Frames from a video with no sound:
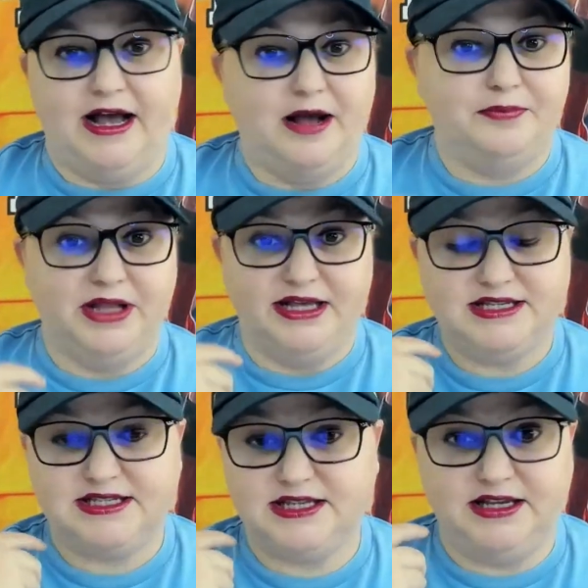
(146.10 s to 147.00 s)

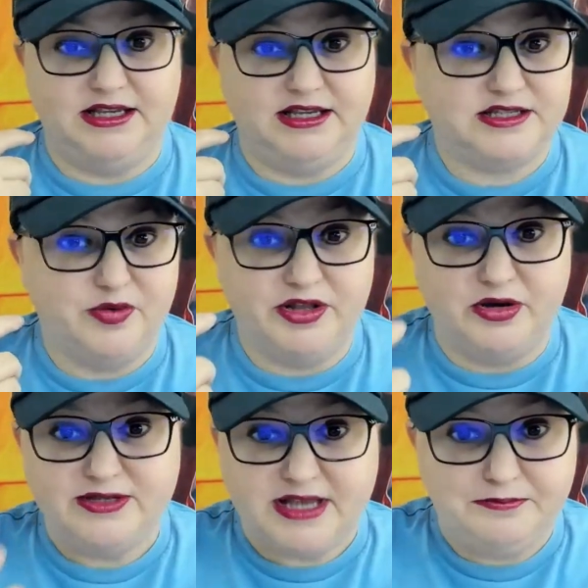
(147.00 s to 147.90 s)
Plus, it's one of
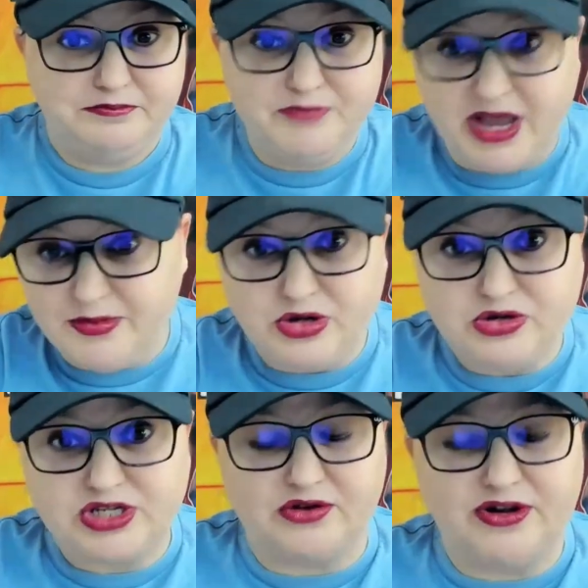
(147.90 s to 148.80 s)
those that maybe you
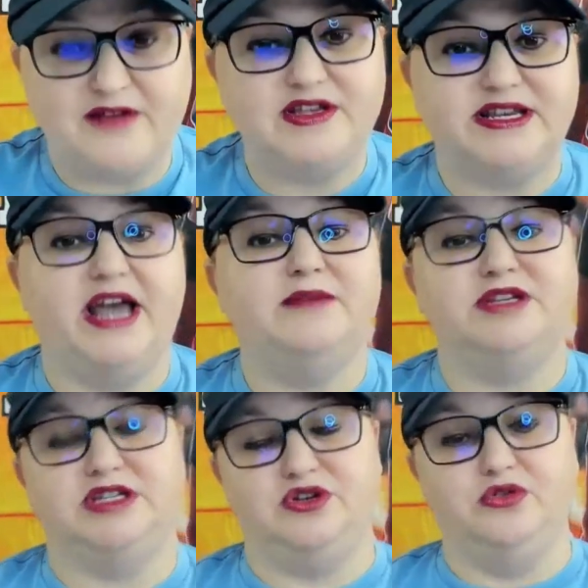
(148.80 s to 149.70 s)
just don't have the time
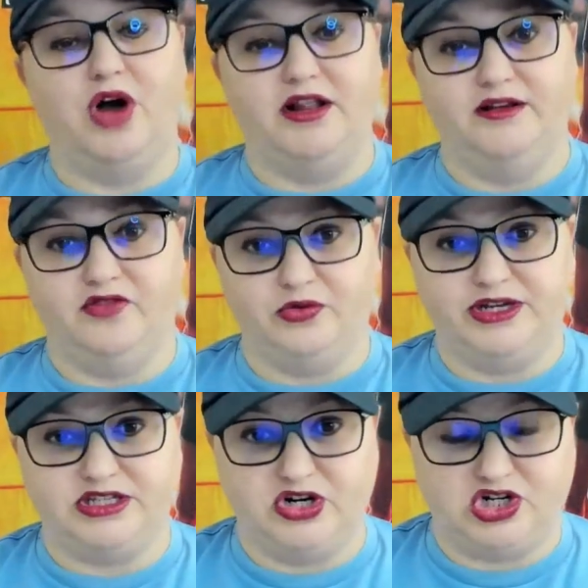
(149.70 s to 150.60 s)
to do all of the
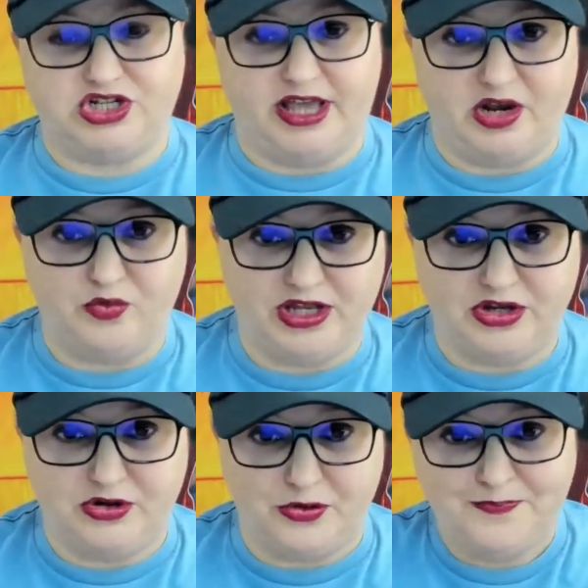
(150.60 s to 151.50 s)
research like we
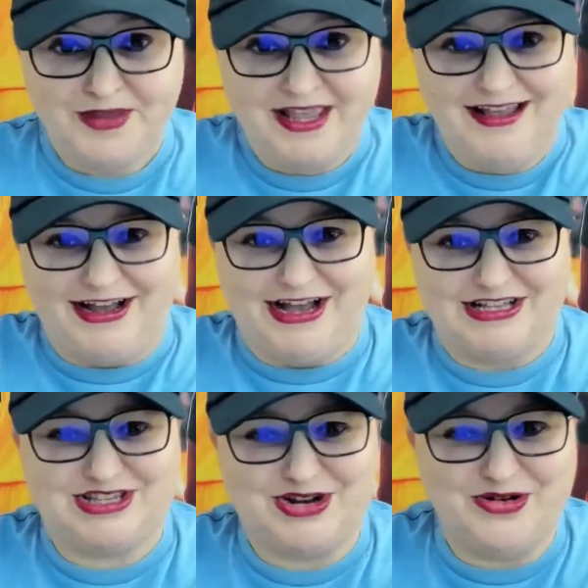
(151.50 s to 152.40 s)
do.
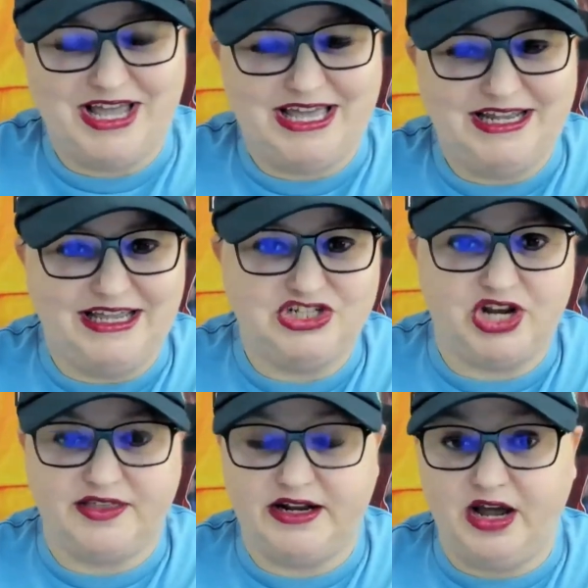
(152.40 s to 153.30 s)
So go ahead and
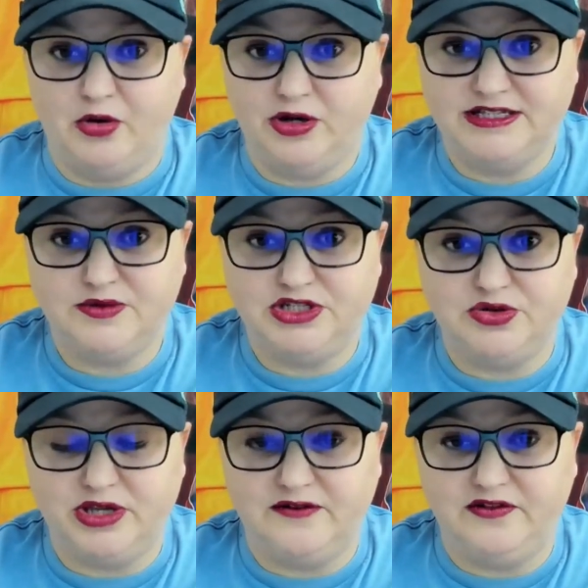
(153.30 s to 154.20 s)
check that out, because we do
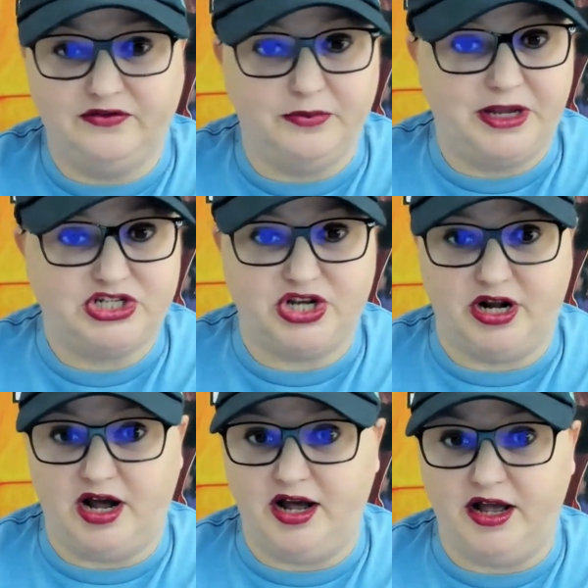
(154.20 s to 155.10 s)
give information
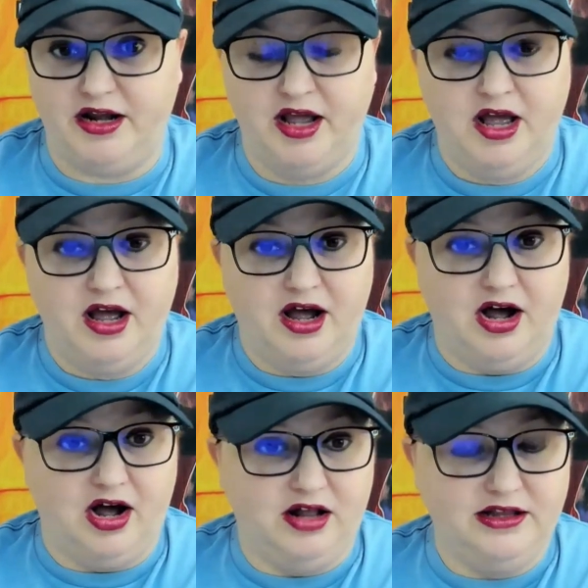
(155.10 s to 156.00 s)
on
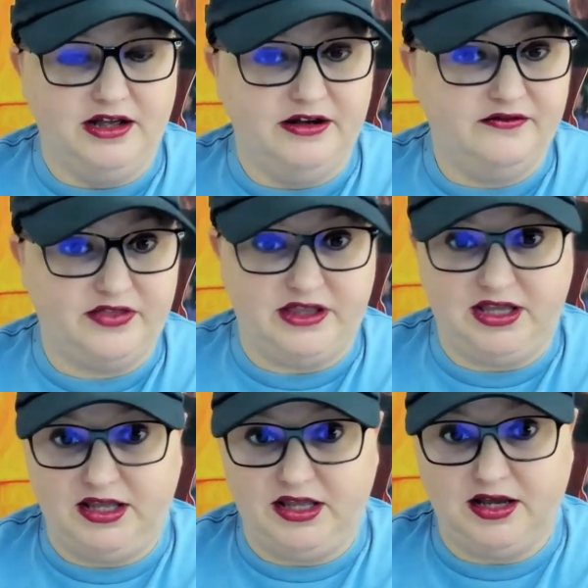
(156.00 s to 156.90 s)
all of
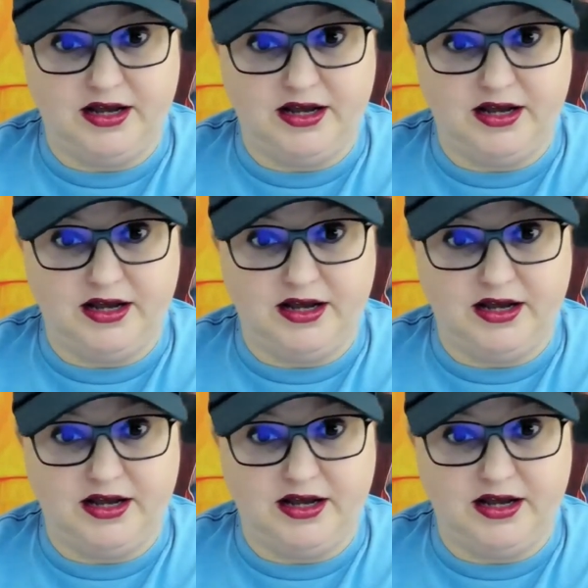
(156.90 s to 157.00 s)
the,